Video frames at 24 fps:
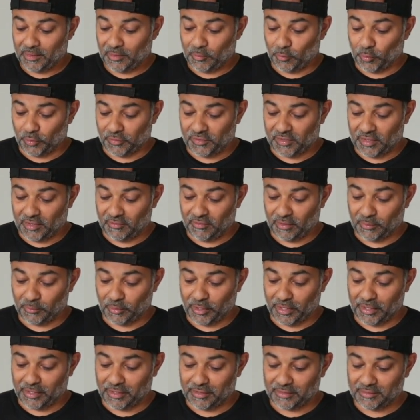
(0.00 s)
We'll see if I'm
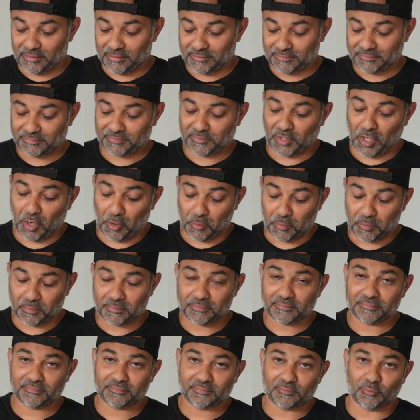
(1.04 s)
right. Oh,
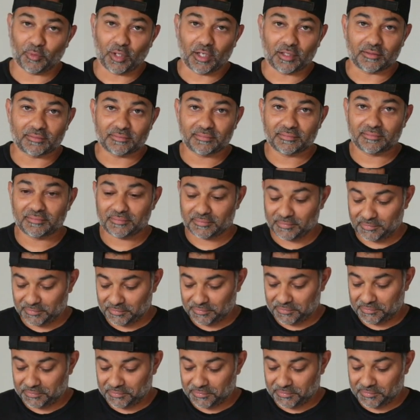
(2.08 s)
well,
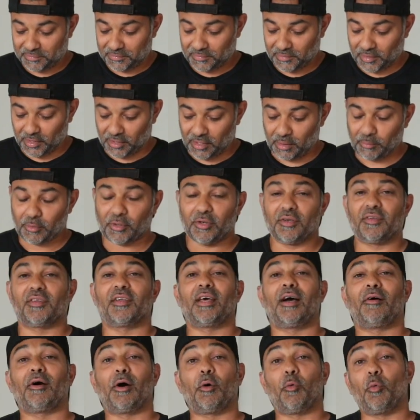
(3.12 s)
the number is
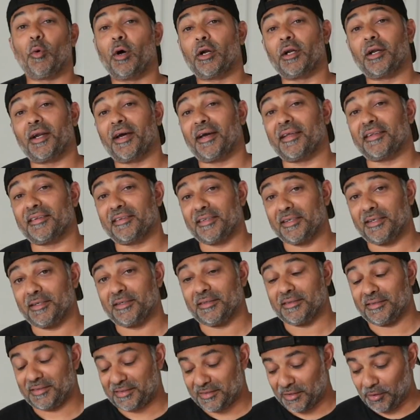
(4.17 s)
now at
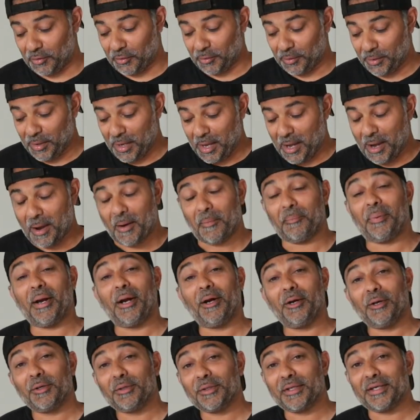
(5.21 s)
119. So
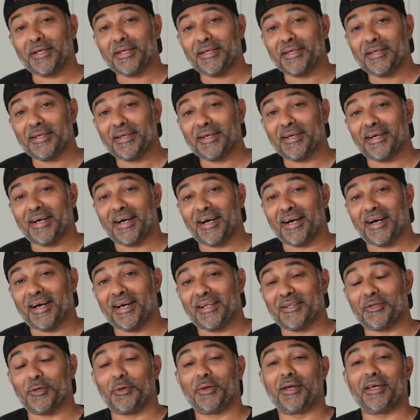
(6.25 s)
apparently,
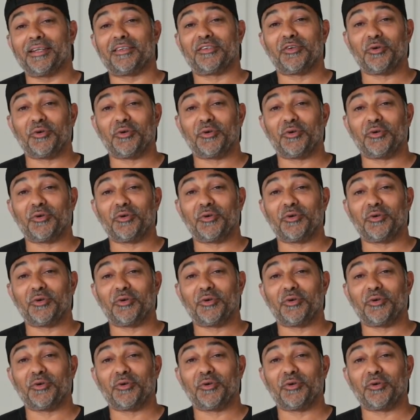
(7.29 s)
don't get